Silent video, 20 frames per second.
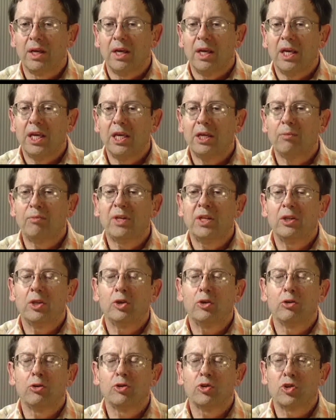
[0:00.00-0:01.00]
he had been
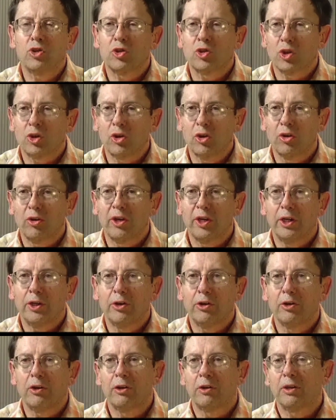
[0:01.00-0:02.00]
used as a
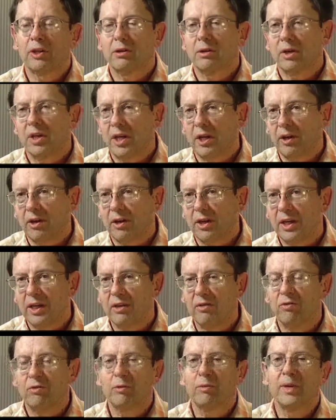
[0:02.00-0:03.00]
courier to carry
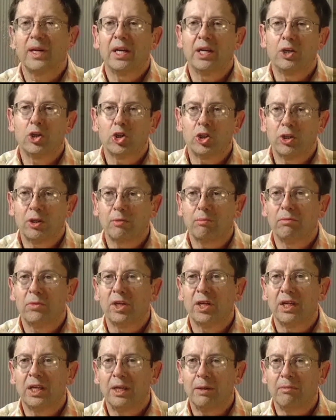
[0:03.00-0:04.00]
information,
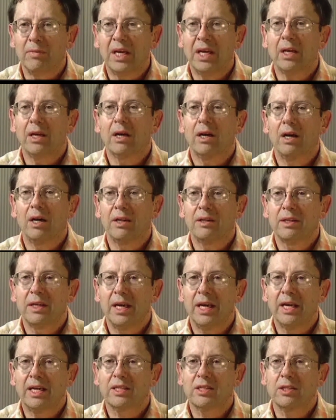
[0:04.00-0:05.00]
money, make
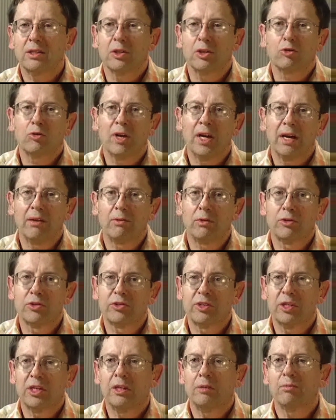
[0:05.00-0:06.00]
contacts in the travels
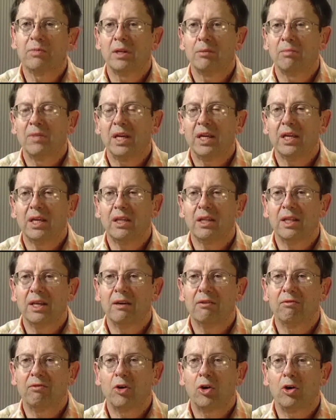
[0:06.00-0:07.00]
that he'd been making
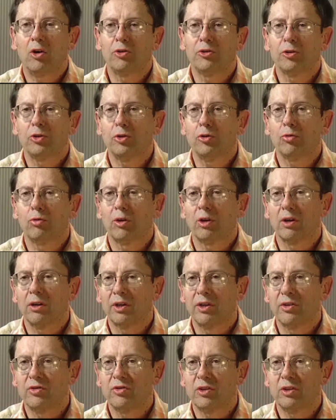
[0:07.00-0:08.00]
that fall to New
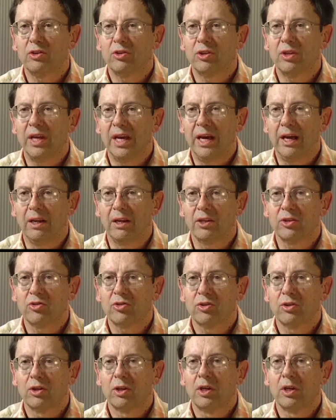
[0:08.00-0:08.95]
Orleans and to Dallas,